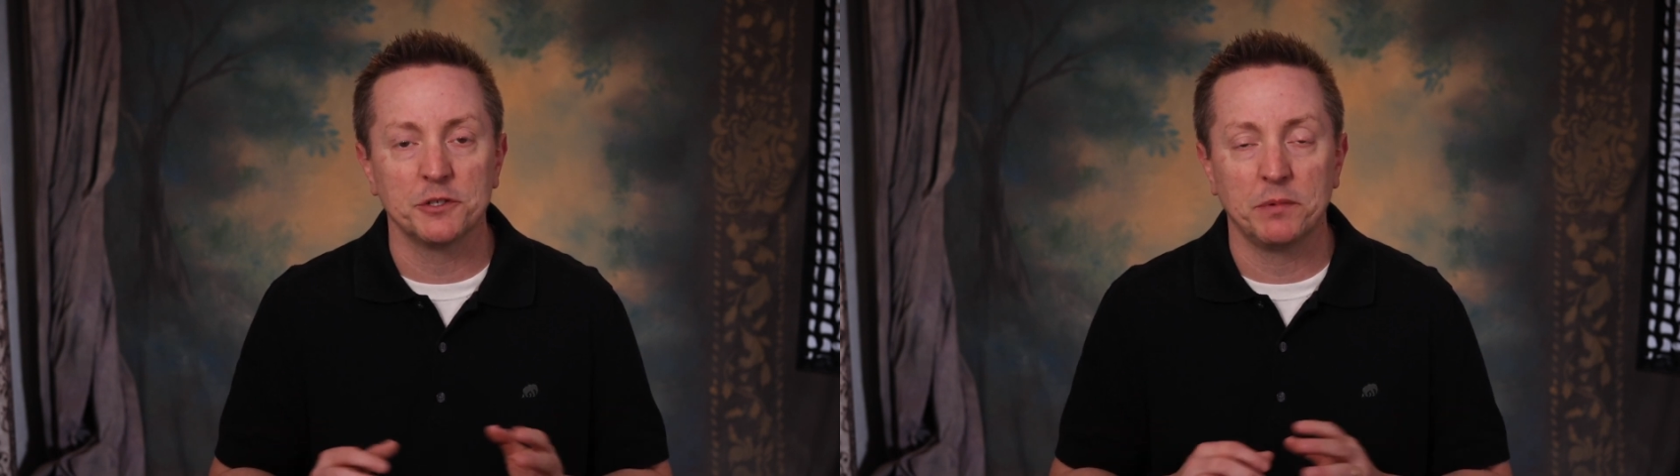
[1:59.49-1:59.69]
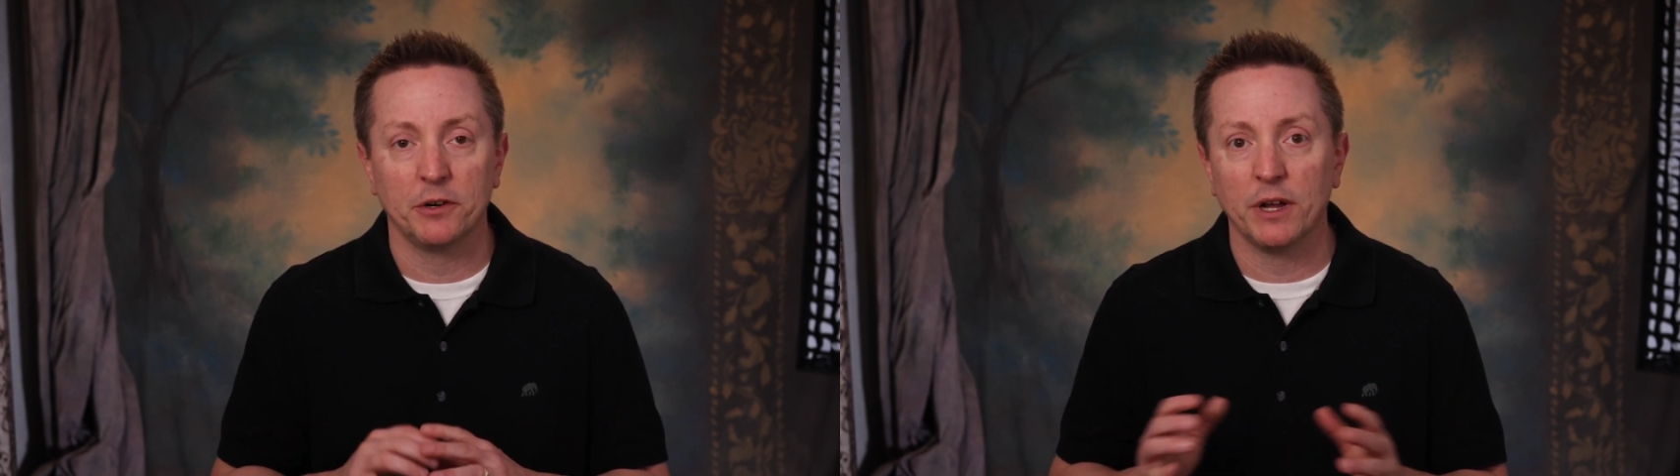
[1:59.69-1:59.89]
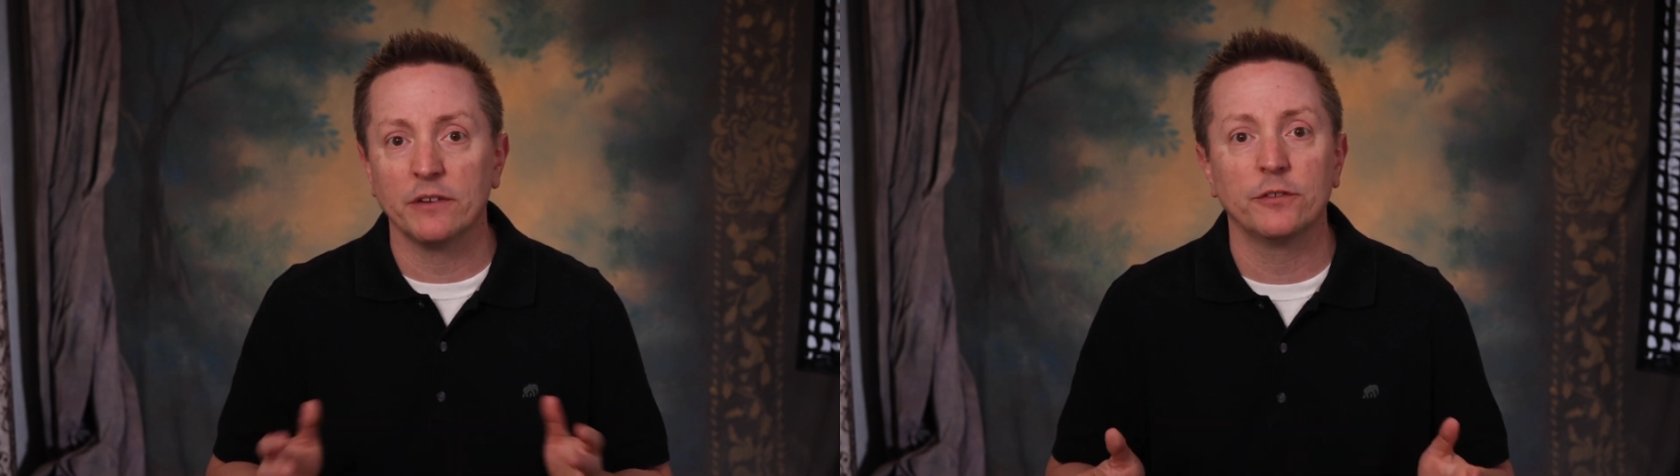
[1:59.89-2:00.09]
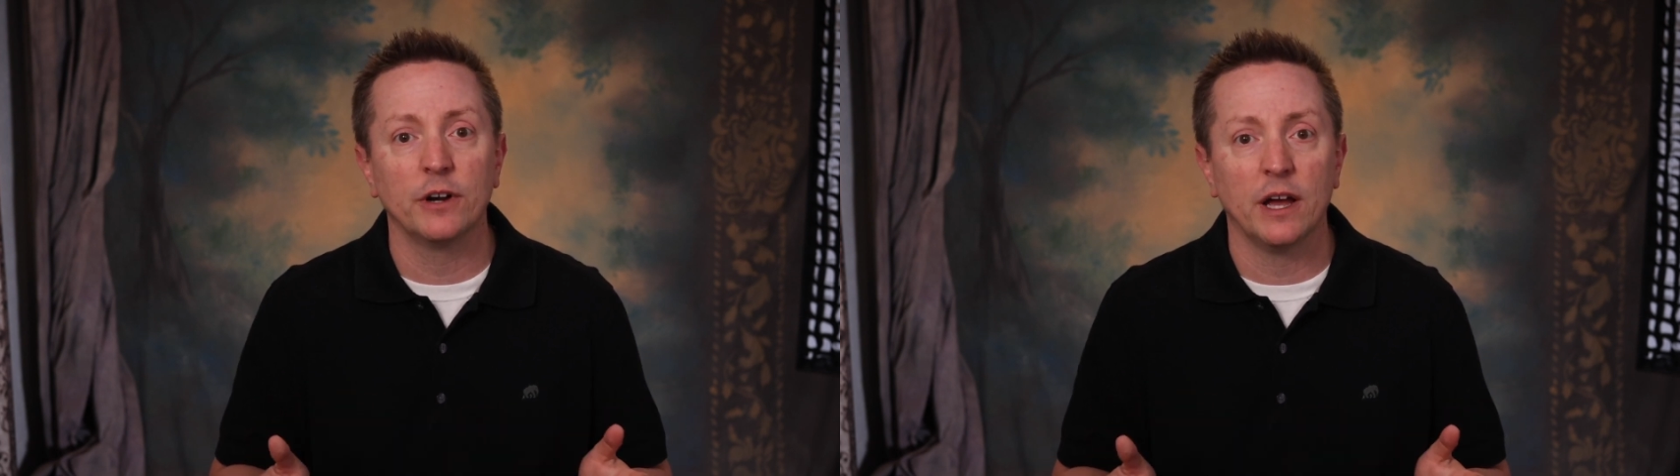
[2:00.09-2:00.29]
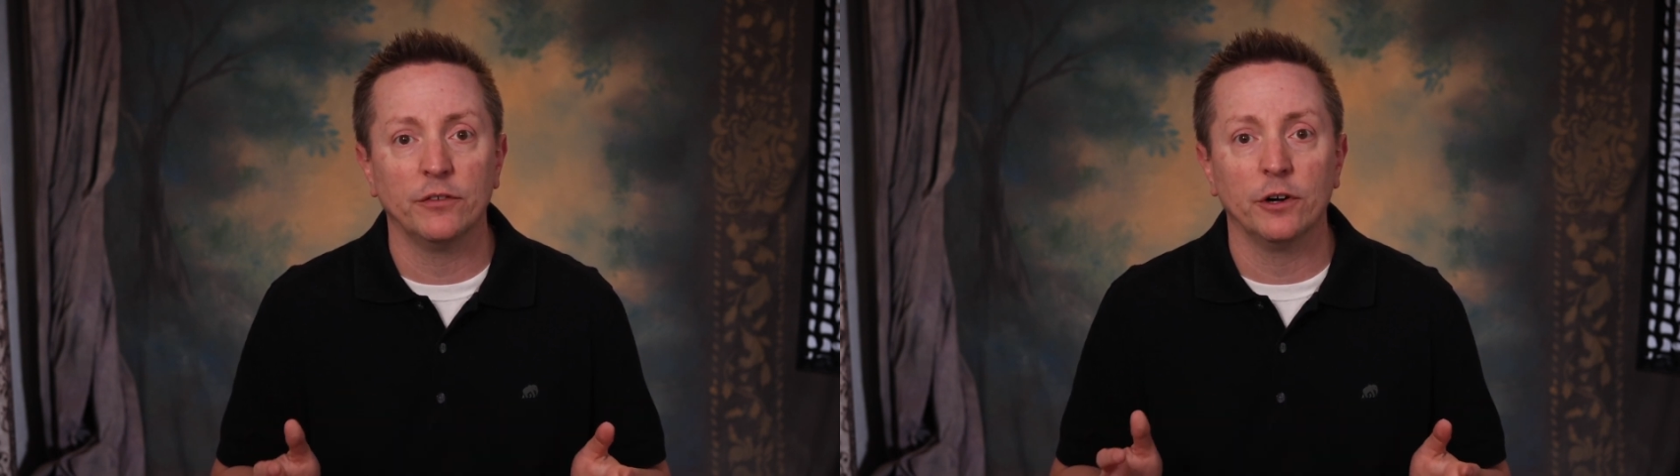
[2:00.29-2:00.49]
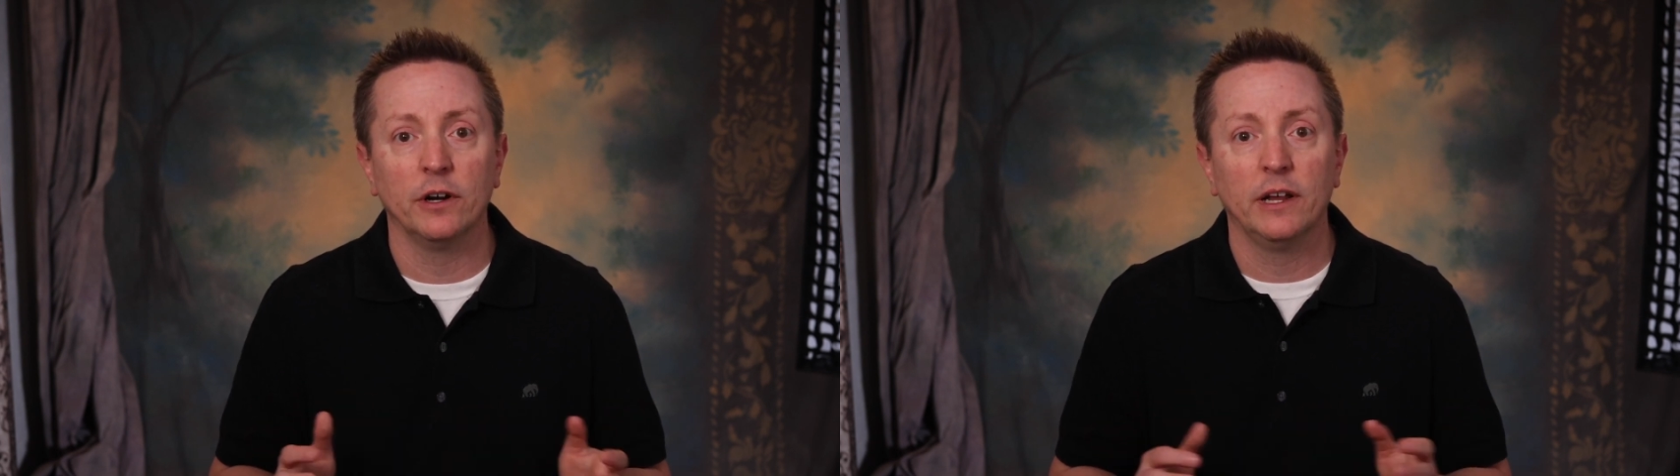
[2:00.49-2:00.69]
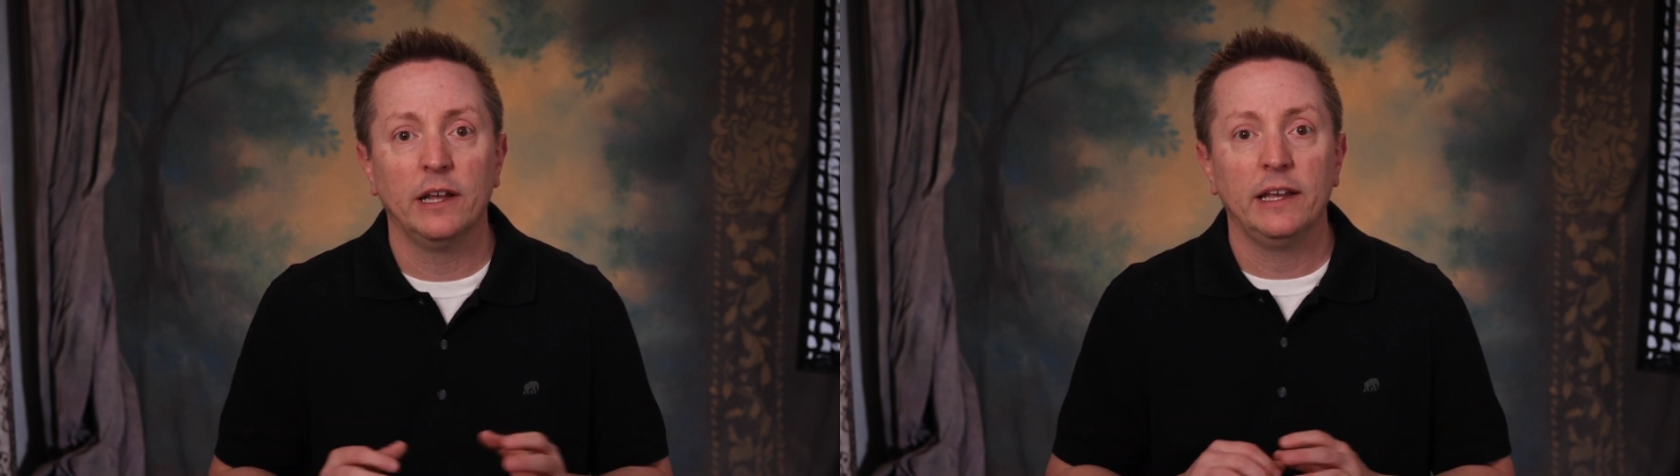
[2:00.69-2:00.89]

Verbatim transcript: It's been around forever.